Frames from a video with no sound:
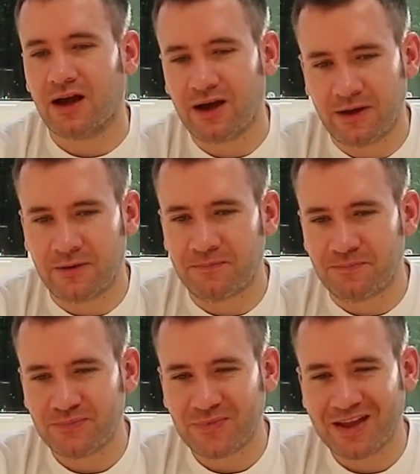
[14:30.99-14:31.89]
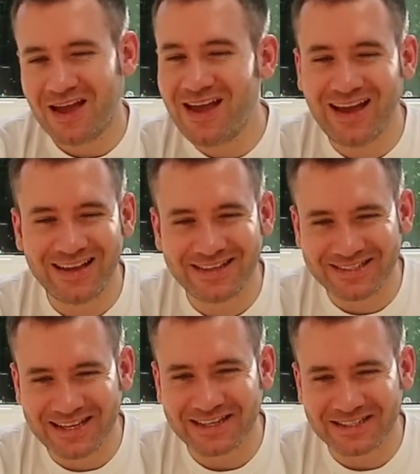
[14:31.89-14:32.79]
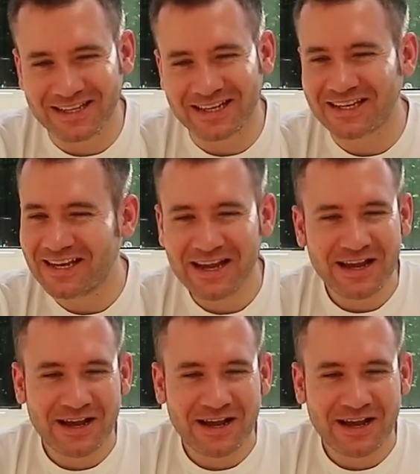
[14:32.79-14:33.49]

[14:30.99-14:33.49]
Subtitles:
And actually,